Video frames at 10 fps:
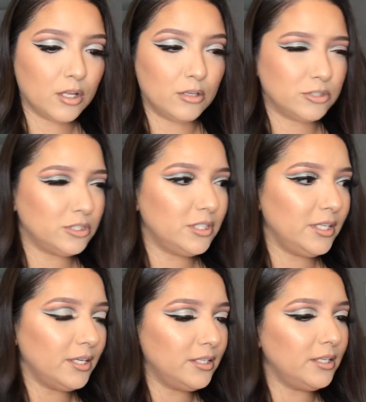closer to
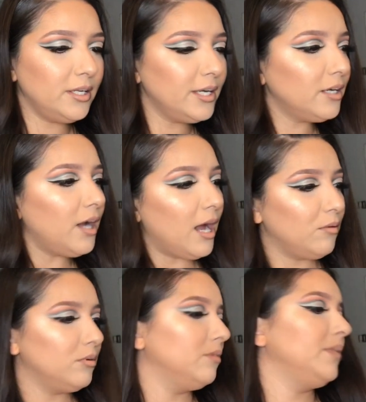the end of the year,
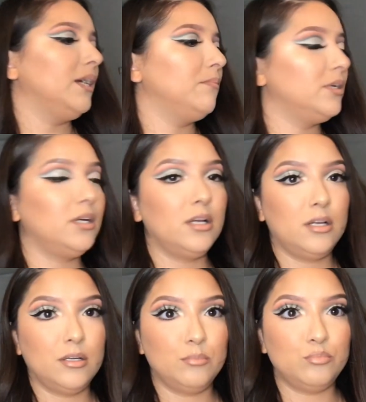I will be able
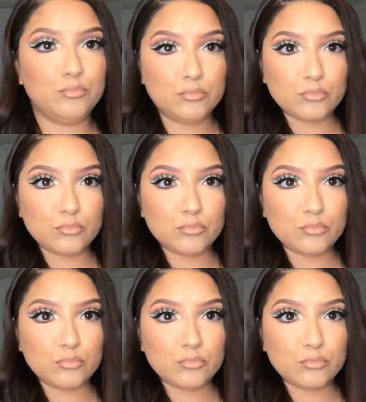to